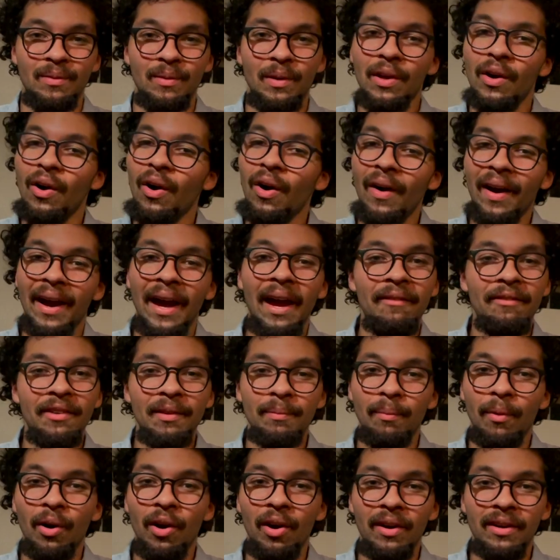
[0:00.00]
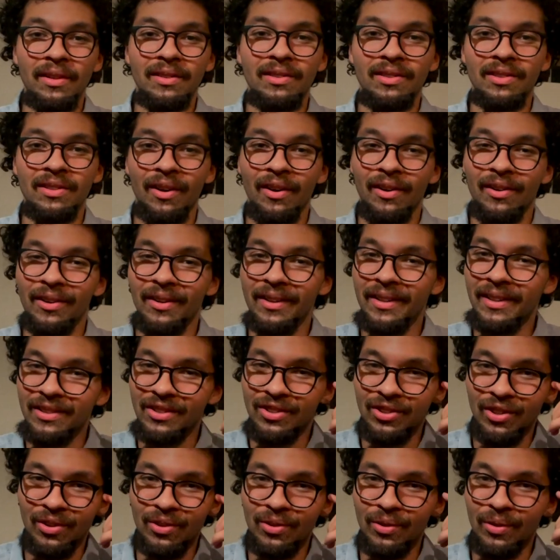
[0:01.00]
We all have it marked on our
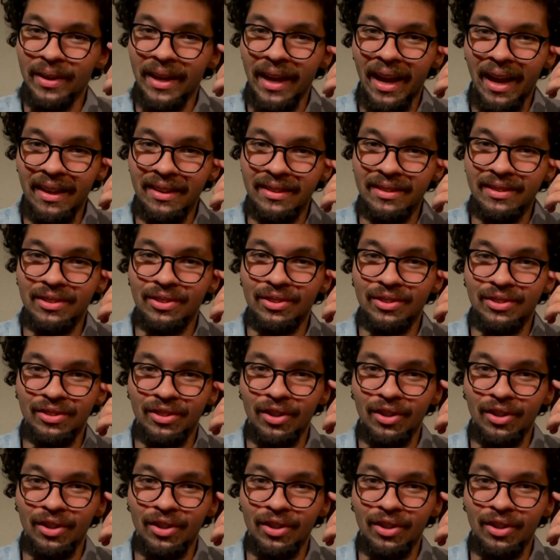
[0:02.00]
internal calendars